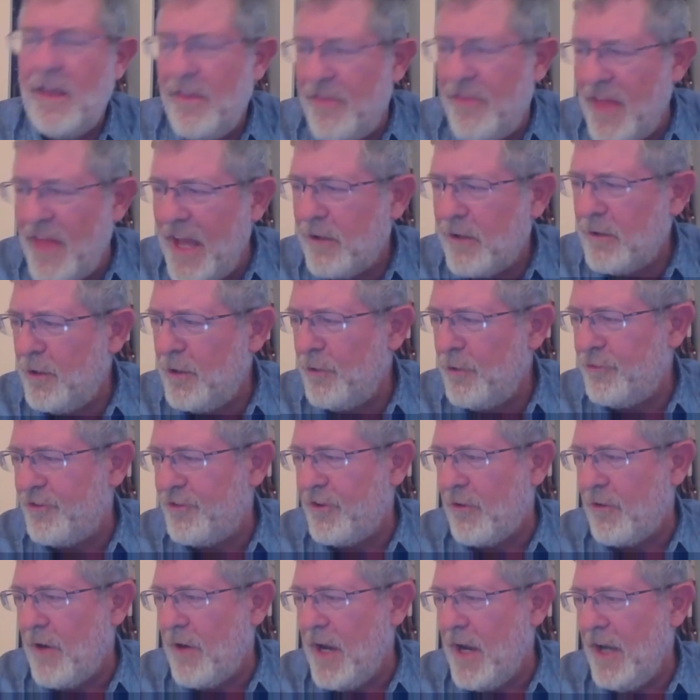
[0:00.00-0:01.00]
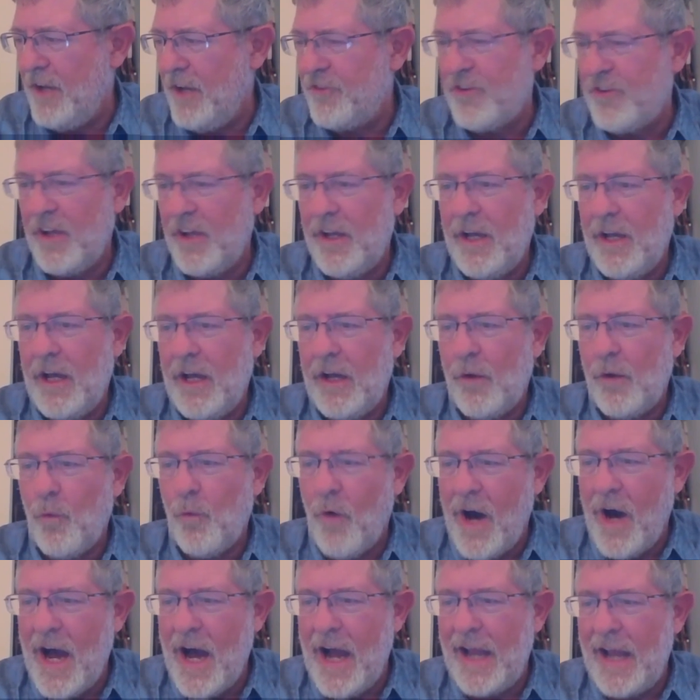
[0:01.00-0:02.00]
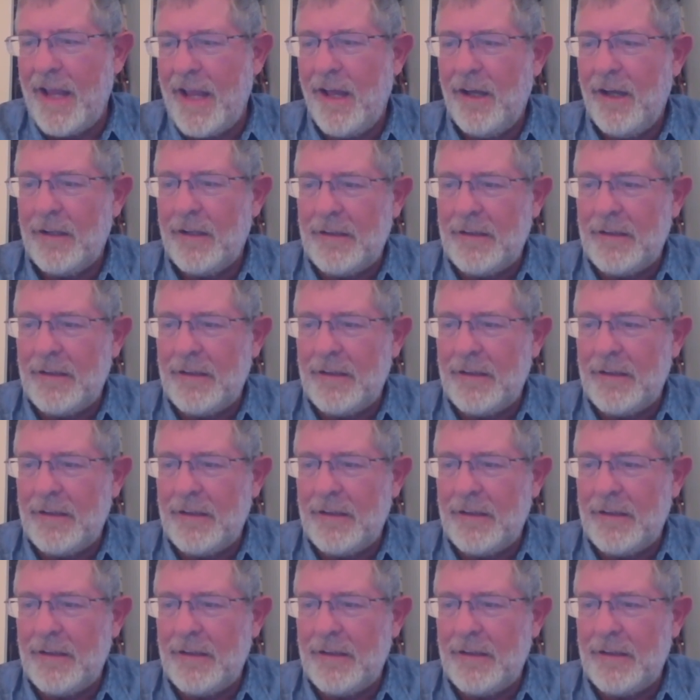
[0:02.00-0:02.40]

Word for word: They closed their eyes. Why?